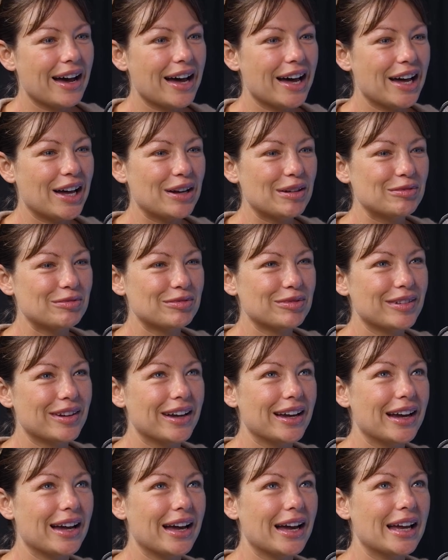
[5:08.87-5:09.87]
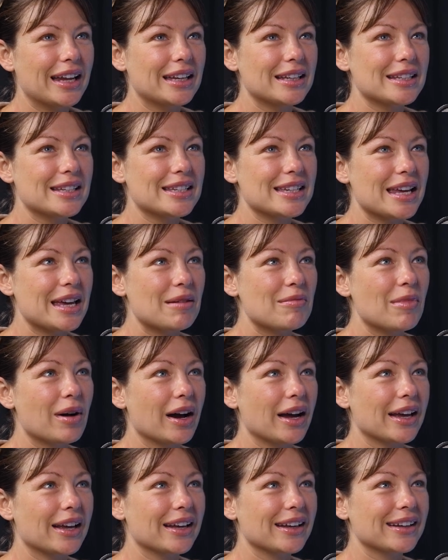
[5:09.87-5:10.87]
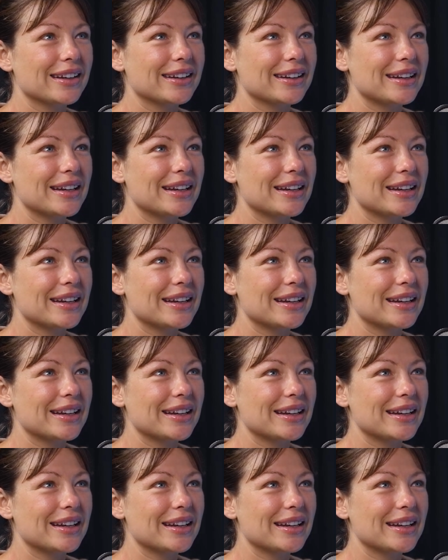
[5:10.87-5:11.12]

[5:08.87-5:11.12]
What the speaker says: And it might